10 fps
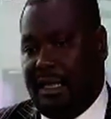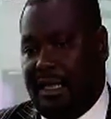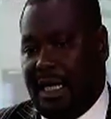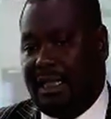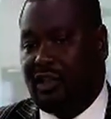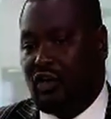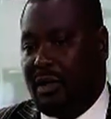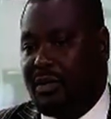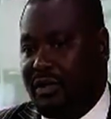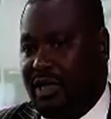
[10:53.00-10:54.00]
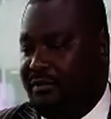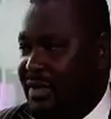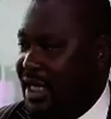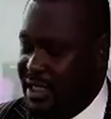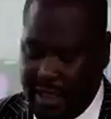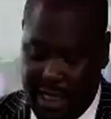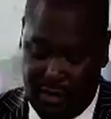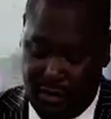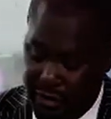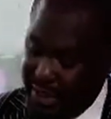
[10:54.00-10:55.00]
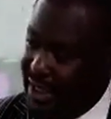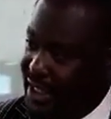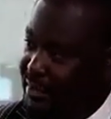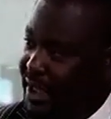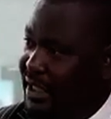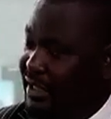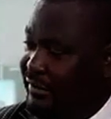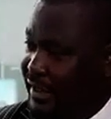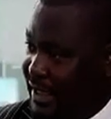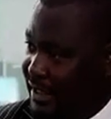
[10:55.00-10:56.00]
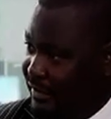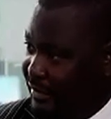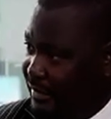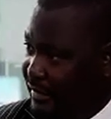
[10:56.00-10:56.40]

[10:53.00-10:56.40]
anti-corruption as authority has been ineffective.